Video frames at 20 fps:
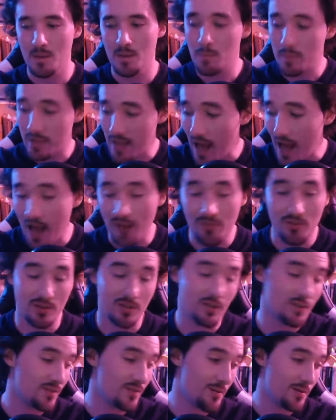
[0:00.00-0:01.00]
But yeah, I've got to
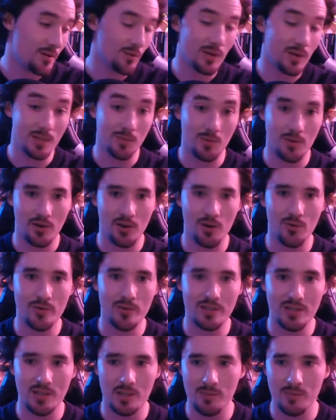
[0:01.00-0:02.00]
do a fair bit of work tomorrow. I've got to
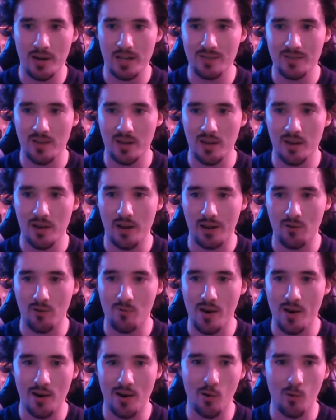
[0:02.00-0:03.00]
research my next video. I
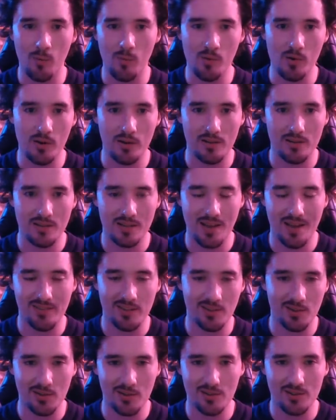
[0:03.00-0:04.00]
read a whole book this
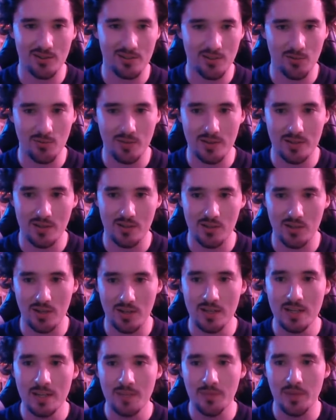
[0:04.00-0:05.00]
afternoon just to research it.
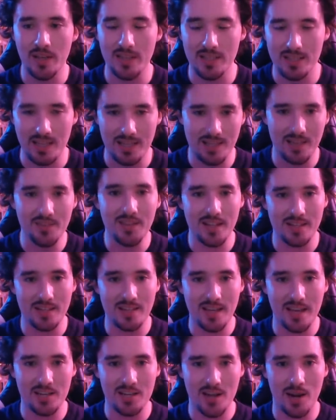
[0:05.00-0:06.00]
It's at that
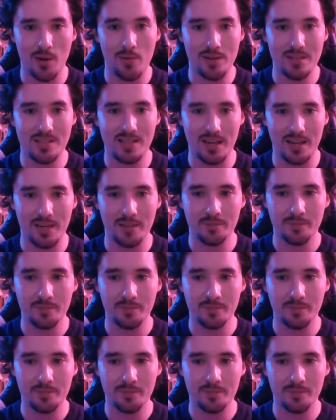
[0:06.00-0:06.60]
stage now where it's like